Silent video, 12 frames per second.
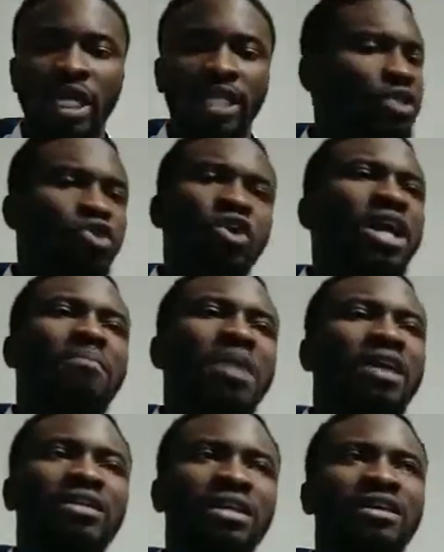It is not
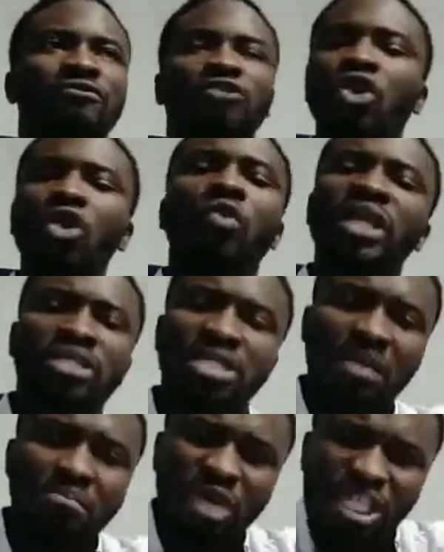about following
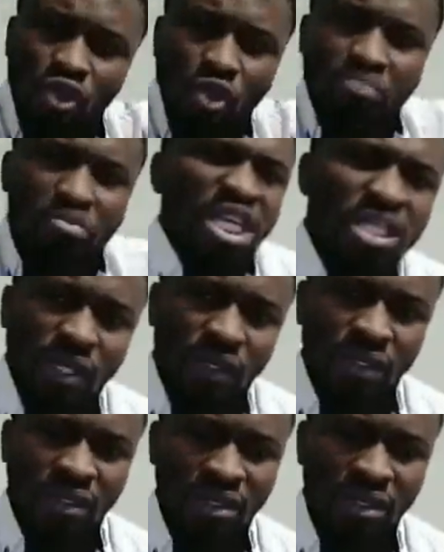somebody's
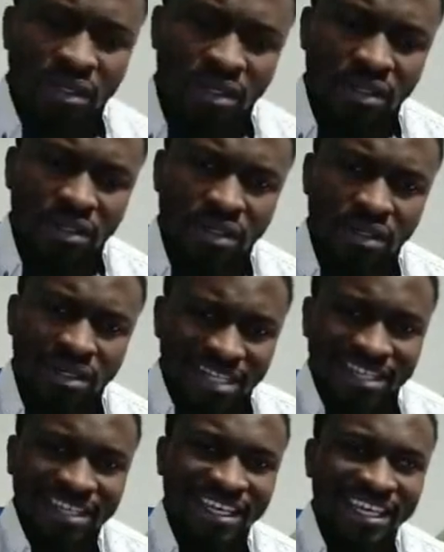opinion.
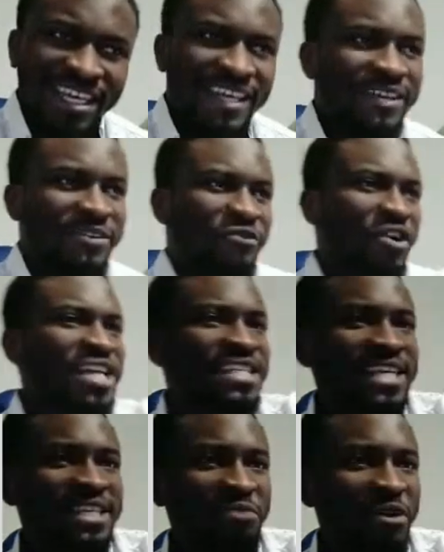For
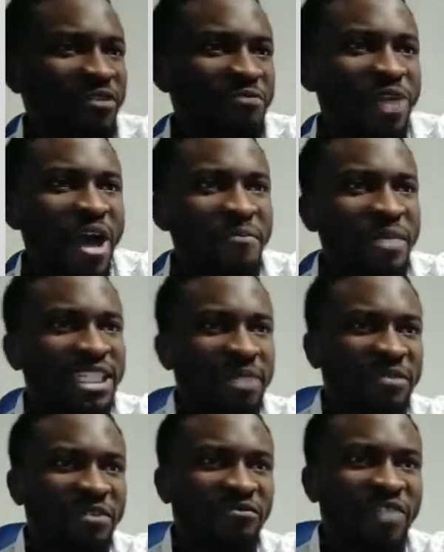instance, Prophet Muhammad
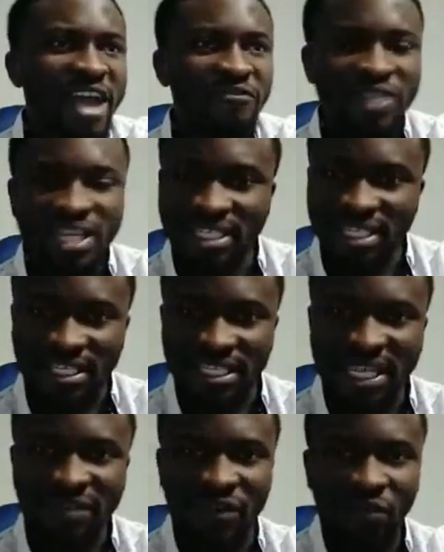chapter 5 verse
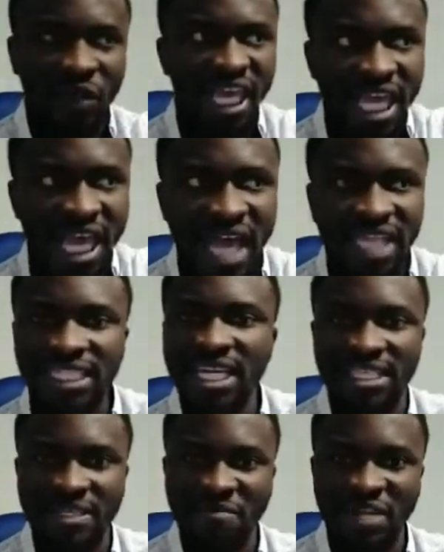67, he acting
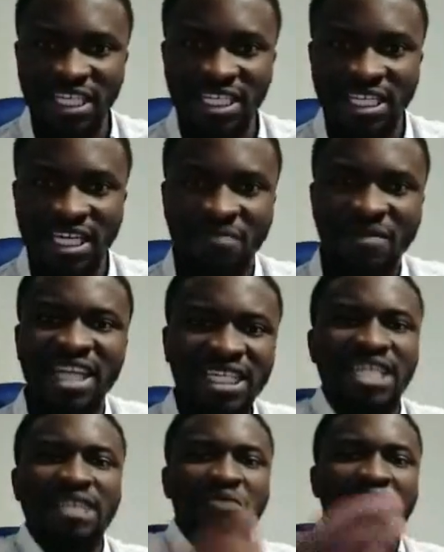as a messenger,
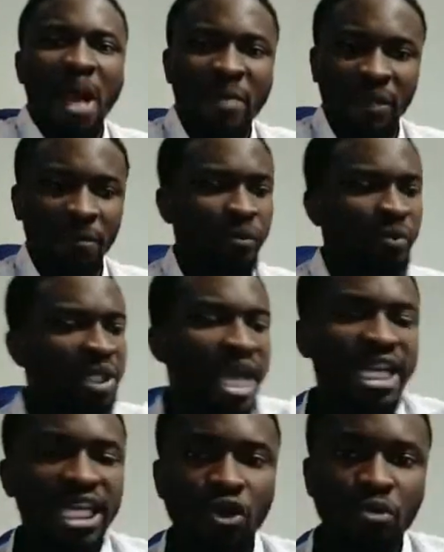imagine him coming
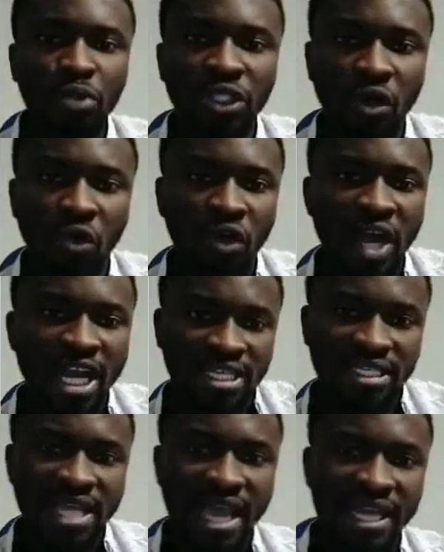and he'll put the Quran
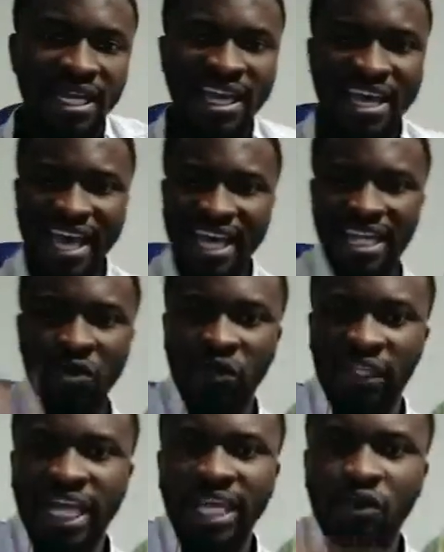aside and he'll
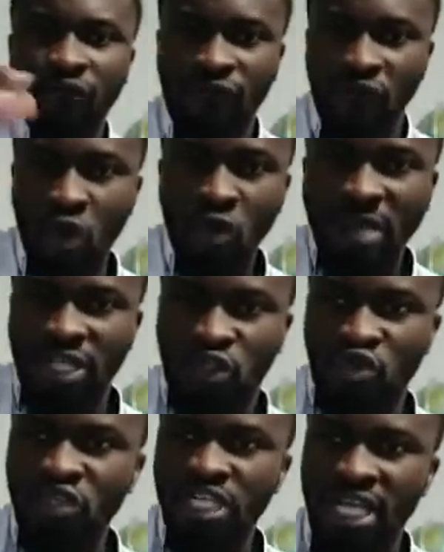tell you, follow my
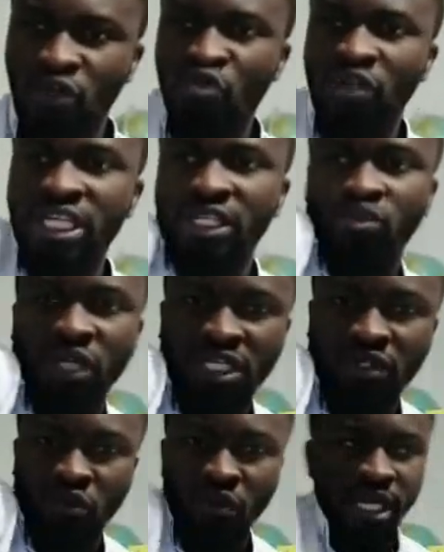sunnah, do this way,
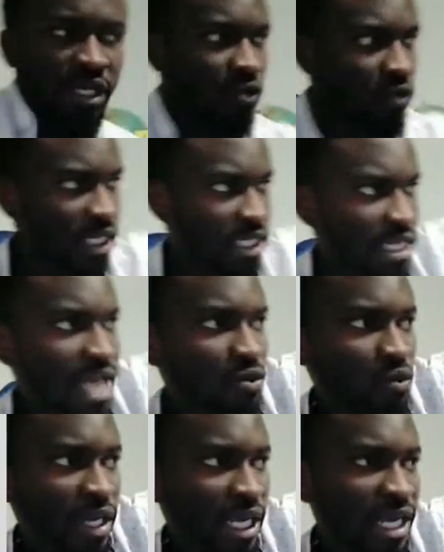this way, do this that
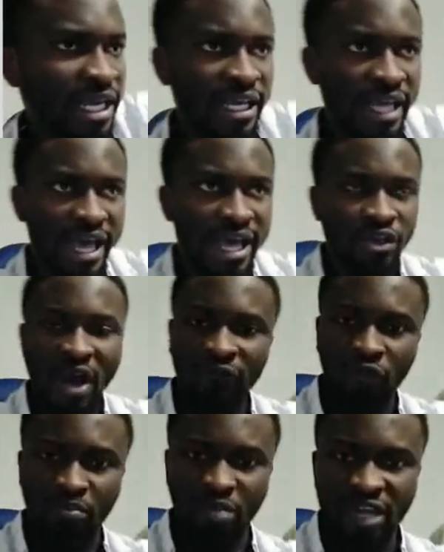way. You have
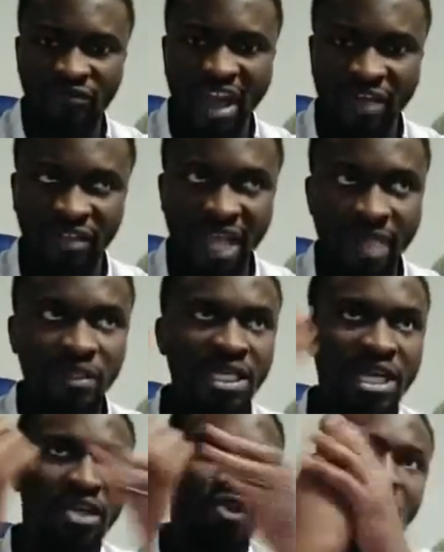to pray 5 times.
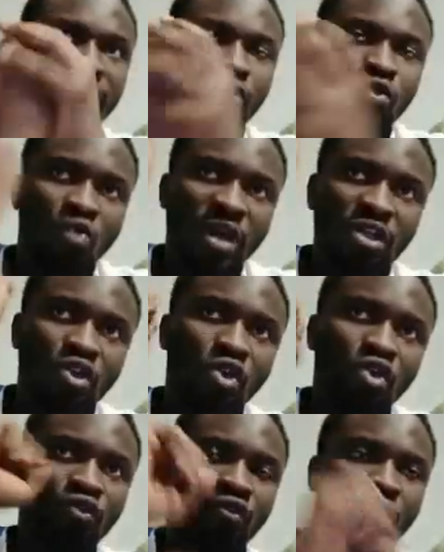You have to, when you
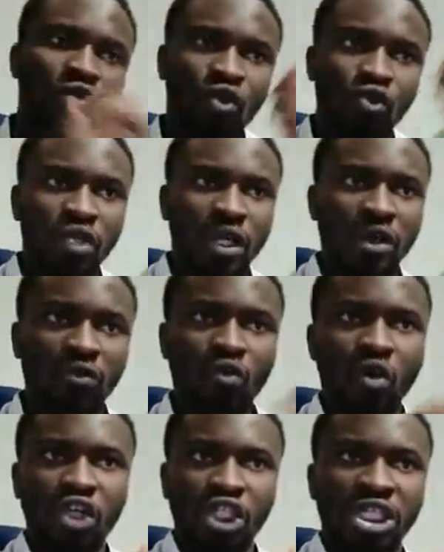go to do the
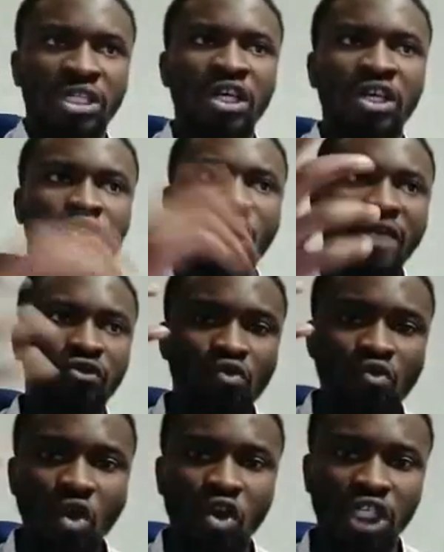washing, you have to
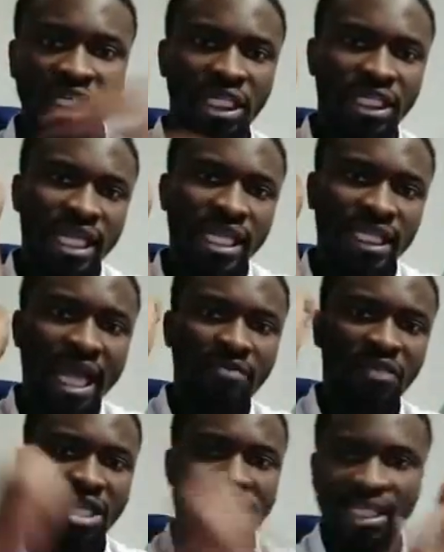wash 10
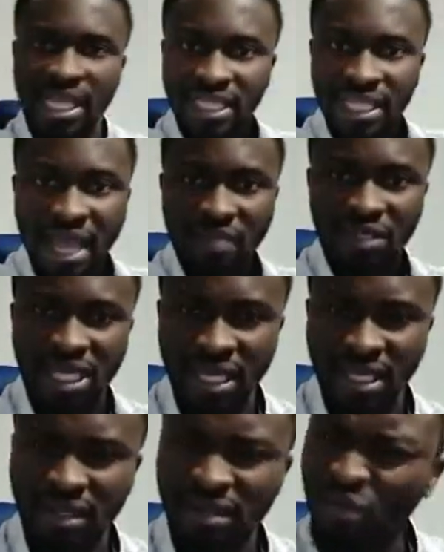times here, 10 times
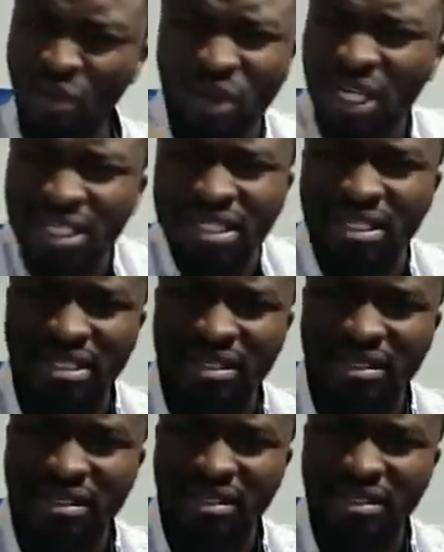here. What is this?
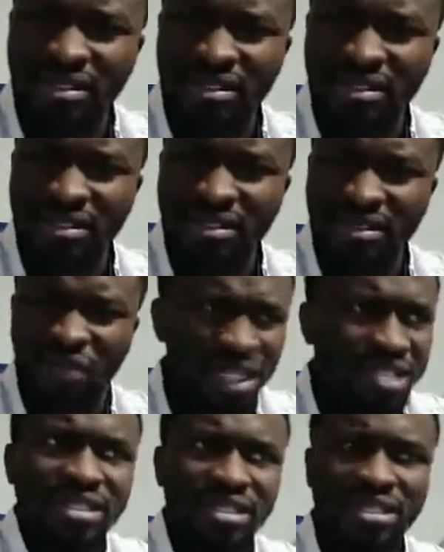What
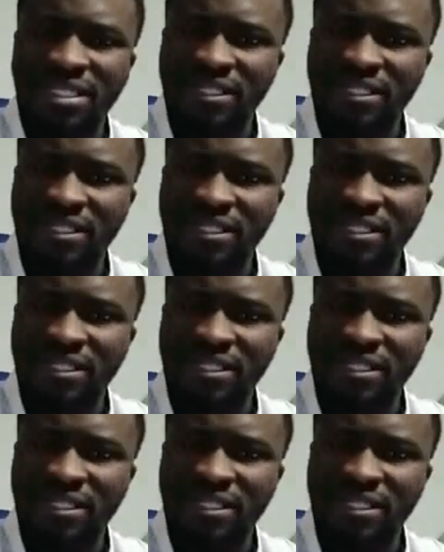is this?